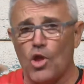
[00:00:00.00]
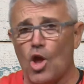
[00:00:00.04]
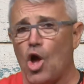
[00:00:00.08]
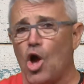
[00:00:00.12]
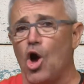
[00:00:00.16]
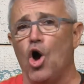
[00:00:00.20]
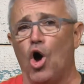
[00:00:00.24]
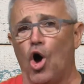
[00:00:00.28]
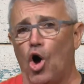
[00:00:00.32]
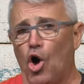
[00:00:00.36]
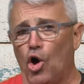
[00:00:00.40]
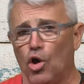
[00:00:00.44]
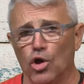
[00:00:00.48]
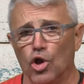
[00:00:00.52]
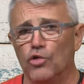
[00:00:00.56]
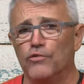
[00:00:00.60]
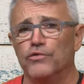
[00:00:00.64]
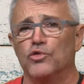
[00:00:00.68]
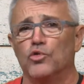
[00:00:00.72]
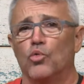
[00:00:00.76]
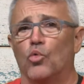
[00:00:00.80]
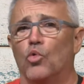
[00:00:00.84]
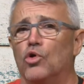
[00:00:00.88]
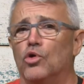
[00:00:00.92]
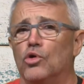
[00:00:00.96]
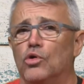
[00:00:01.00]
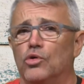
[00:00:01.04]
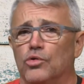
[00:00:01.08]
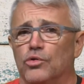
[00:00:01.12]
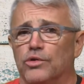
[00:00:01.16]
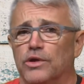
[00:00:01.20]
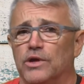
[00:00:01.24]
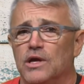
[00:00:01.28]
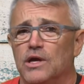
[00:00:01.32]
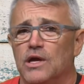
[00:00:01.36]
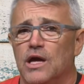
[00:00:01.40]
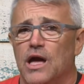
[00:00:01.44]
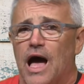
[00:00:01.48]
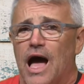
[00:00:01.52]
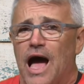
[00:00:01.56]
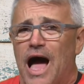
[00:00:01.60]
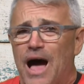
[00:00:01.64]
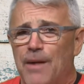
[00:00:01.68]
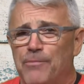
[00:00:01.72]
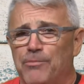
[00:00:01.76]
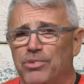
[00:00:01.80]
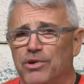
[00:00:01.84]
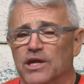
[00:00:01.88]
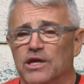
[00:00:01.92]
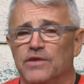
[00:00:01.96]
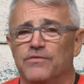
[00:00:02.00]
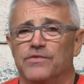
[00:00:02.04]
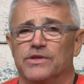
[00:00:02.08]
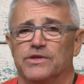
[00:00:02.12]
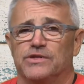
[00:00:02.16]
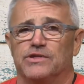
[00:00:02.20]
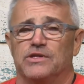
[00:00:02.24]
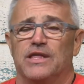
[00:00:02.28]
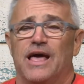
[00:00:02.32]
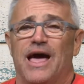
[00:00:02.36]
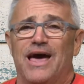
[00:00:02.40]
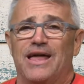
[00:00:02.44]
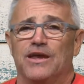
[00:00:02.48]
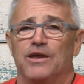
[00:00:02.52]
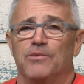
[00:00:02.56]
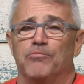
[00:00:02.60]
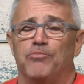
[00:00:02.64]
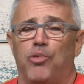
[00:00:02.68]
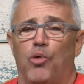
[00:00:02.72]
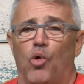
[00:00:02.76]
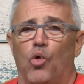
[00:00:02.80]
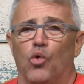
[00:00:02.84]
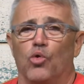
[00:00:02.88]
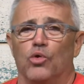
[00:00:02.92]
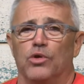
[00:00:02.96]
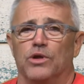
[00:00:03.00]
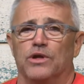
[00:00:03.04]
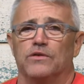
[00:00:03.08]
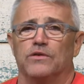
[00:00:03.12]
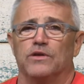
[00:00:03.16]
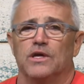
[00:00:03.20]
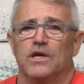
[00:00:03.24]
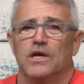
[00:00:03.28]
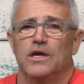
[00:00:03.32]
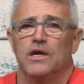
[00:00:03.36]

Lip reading: all over the world. I believe it's that important.